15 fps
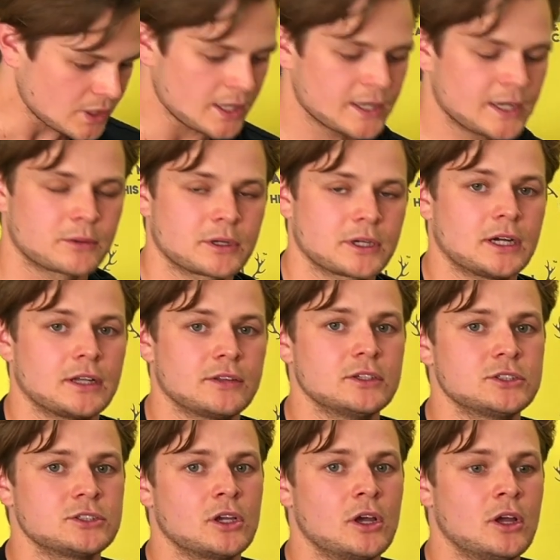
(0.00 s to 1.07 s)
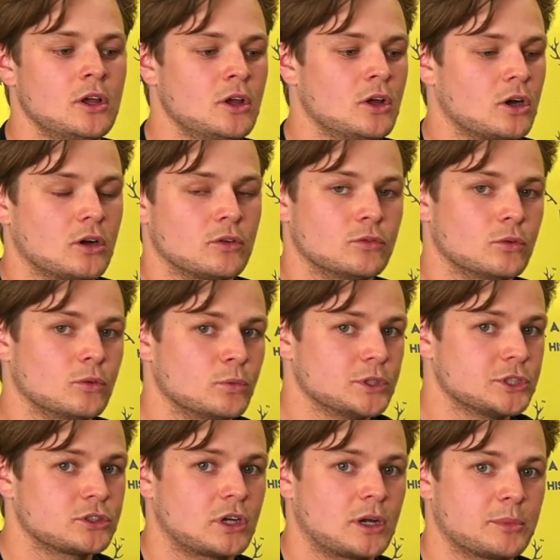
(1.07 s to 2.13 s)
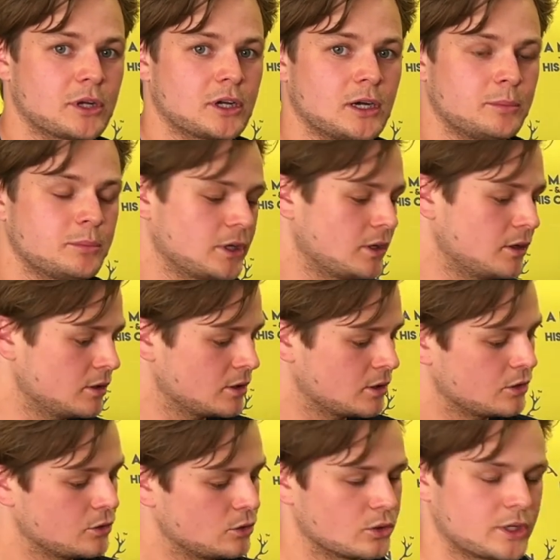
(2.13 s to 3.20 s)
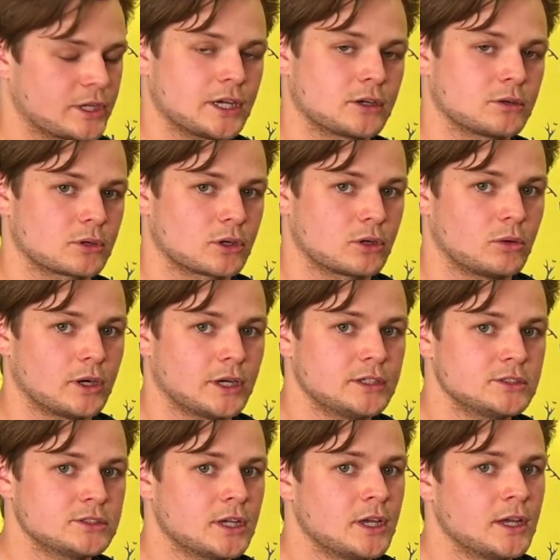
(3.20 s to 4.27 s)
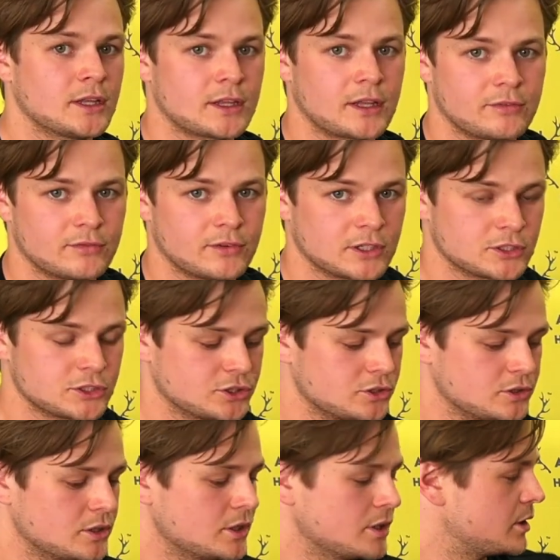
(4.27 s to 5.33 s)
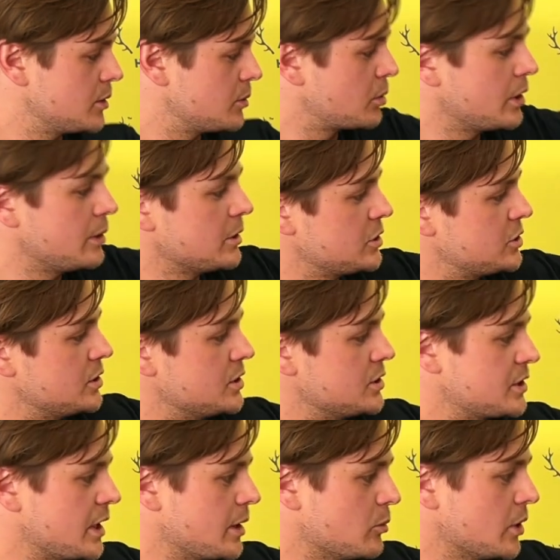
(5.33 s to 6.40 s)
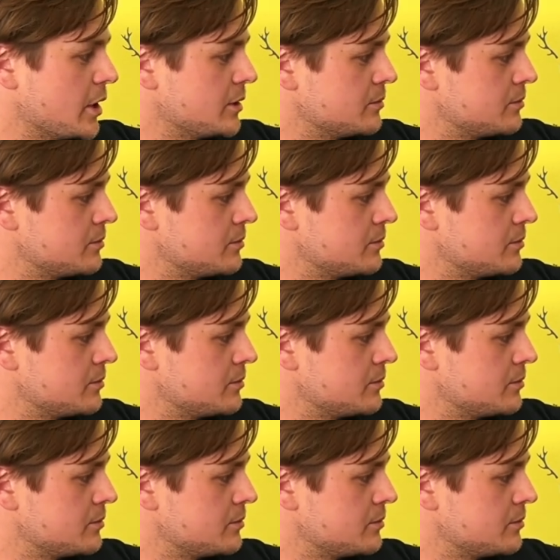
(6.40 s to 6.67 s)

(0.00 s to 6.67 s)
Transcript: Now, regardless of which type of coupler your keg requires, they function pretty much in the same way.